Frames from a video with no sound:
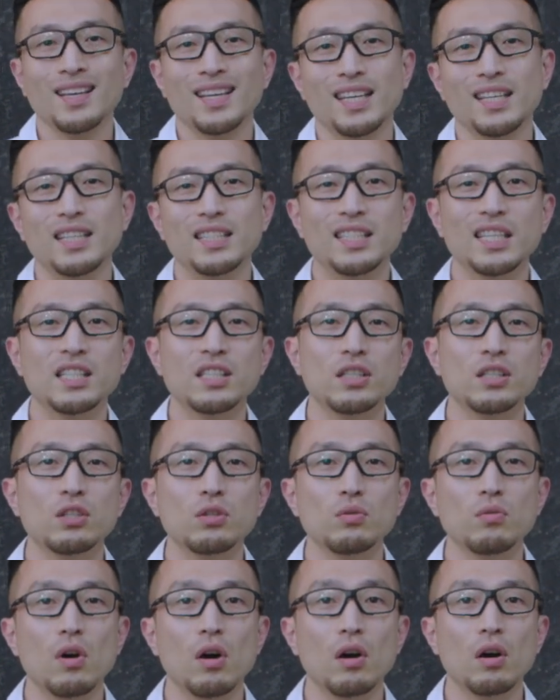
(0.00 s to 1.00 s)
In addition
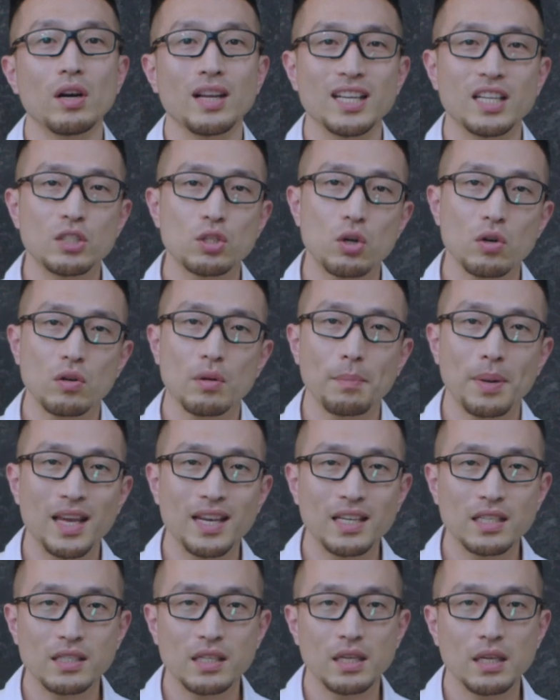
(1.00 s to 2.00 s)
to our internal
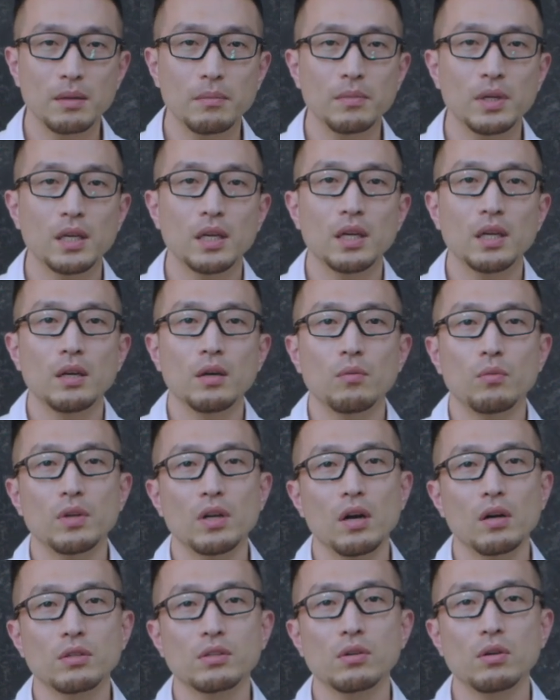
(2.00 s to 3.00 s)
painting team, we
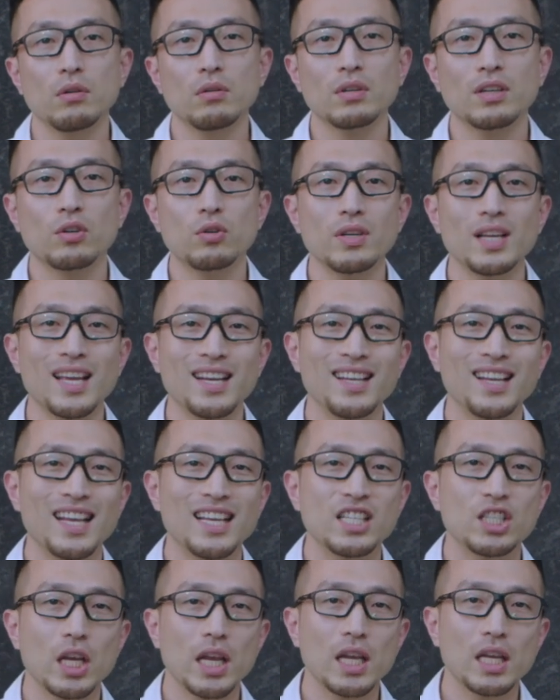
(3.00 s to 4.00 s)
also created
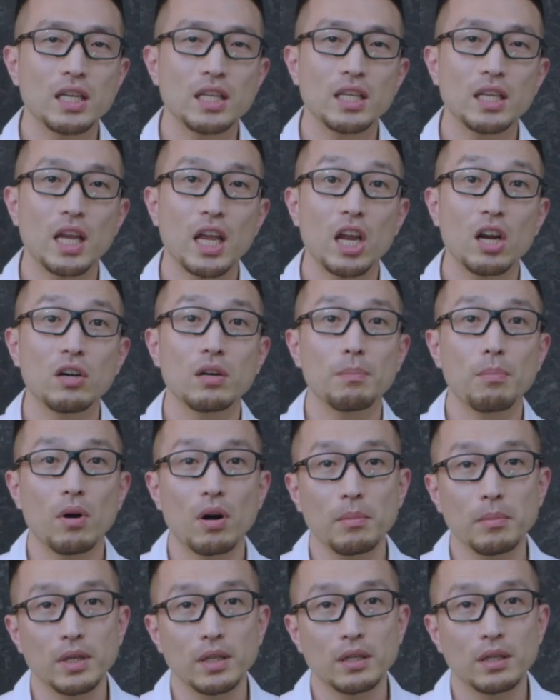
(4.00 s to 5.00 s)
a JND hair
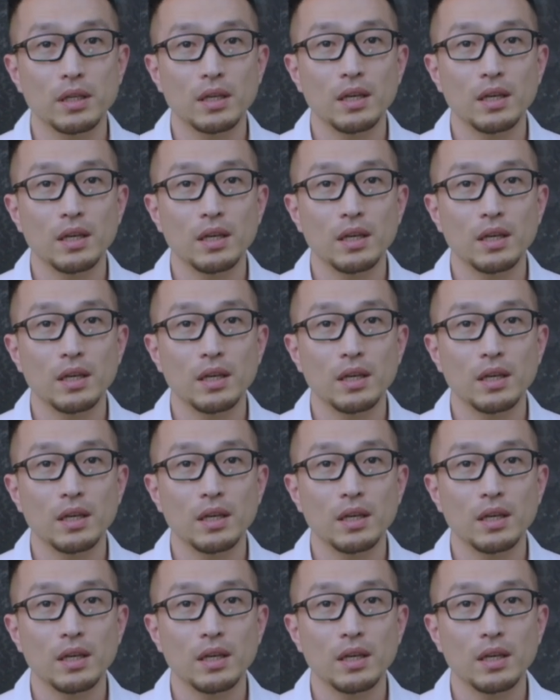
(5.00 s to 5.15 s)
department.